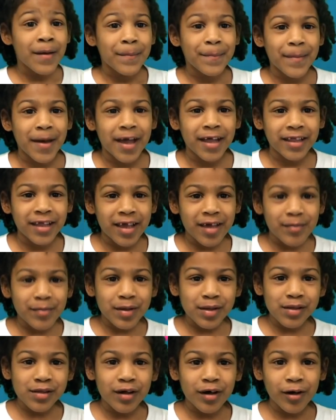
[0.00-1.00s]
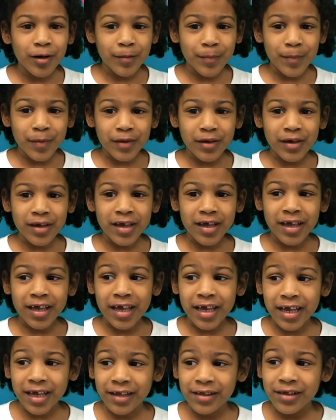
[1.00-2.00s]
My name is Harper
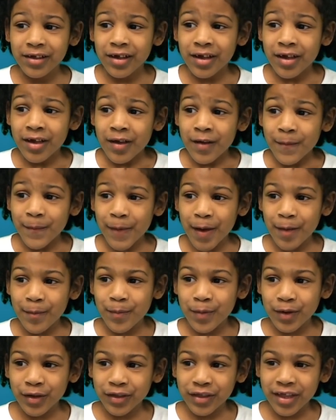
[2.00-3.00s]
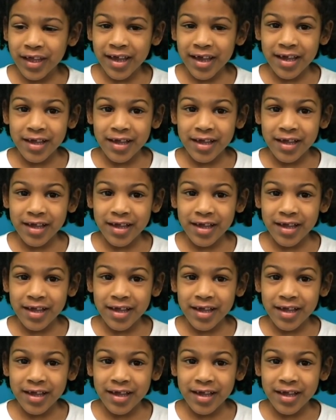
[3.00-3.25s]
and my birthday